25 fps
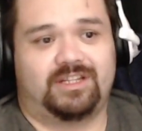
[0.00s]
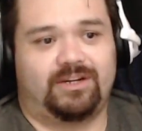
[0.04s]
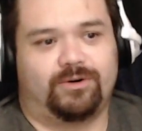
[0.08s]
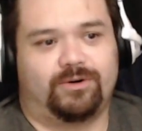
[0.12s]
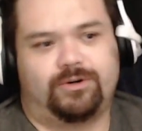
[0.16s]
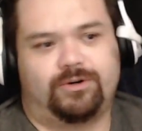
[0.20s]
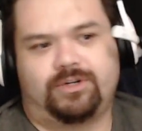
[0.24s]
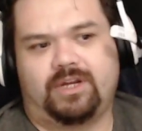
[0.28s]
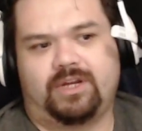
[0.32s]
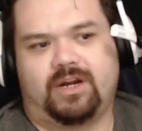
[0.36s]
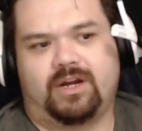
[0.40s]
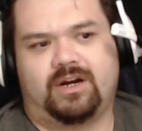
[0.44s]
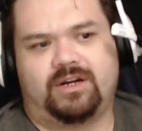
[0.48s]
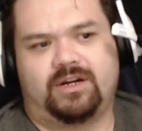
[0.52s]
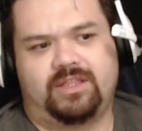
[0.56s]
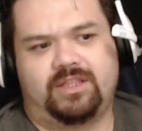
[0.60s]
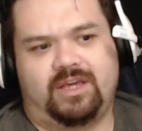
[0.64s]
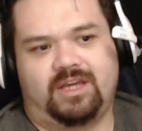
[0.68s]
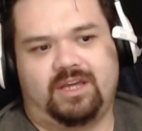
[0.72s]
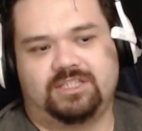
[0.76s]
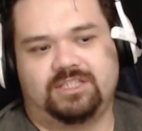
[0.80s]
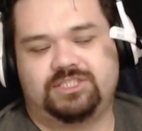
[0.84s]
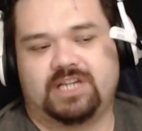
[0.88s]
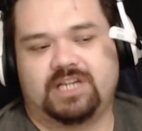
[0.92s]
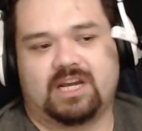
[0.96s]
or are they
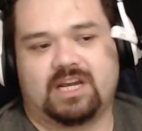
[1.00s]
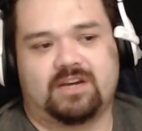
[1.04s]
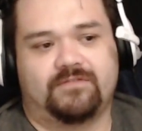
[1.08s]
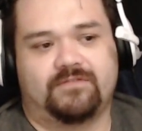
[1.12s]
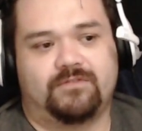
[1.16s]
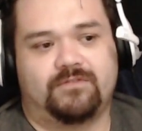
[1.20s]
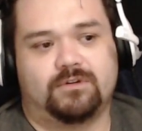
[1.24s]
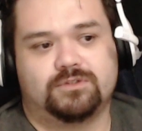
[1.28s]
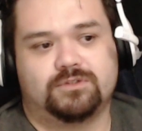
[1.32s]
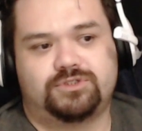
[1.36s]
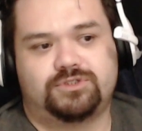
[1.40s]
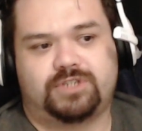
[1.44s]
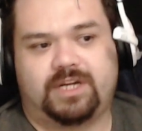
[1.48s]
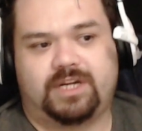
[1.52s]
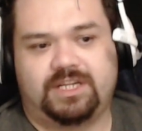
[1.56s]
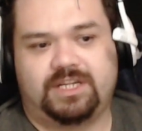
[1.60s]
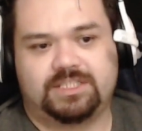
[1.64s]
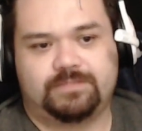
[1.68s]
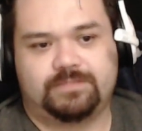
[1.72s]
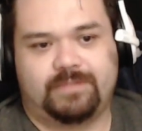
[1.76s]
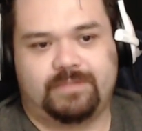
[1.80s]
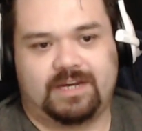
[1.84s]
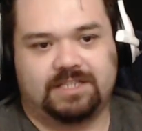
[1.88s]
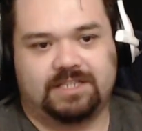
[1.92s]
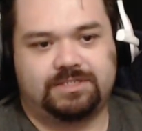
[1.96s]
a jack of all trades,
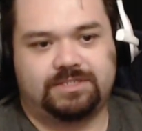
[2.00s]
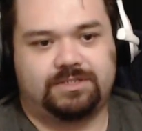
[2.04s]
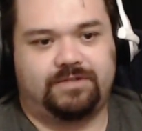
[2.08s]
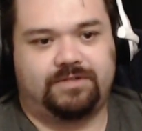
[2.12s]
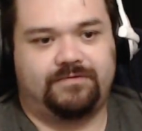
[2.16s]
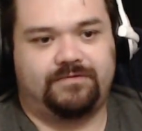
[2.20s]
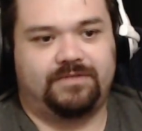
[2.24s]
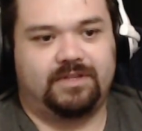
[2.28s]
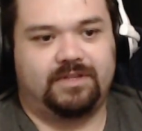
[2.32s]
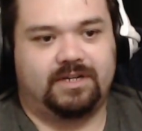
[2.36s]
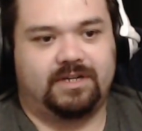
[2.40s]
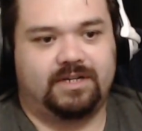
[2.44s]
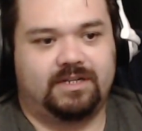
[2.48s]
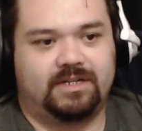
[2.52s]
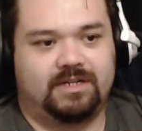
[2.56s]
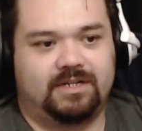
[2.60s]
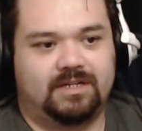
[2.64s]
master of none?